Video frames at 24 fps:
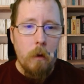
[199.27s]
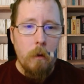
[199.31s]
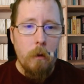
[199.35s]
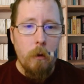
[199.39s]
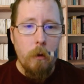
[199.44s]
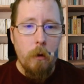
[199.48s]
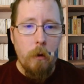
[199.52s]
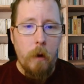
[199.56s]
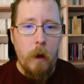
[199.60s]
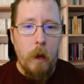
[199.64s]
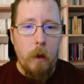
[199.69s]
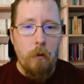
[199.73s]
the
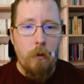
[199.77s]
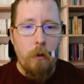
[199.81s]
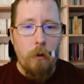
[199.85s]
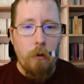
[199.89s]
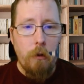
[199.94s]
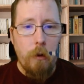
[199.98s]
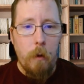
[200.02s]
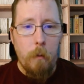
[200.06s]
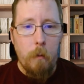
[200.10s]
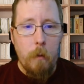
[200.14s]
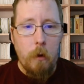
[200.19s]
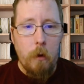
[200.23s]

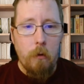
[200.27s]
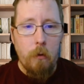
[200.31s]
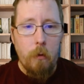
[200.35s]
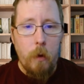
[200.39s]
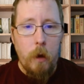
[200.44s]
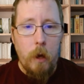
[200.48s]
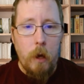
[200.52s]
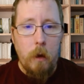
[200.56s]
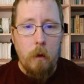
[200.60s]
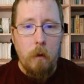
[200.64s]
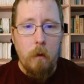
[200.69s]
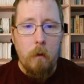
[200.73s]
relationship
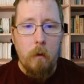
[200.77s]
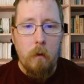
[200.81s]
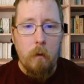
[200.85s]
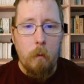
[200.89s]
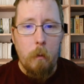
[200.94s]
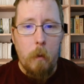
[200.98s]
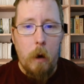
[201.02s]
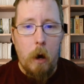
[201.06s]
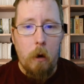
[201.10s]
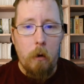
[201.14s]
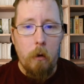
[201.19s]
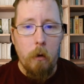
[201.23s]
between
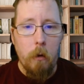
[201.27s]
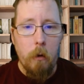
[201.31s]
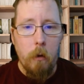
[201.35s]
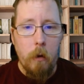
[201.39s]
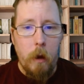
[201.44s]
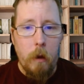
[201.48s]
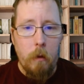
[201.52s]
smaller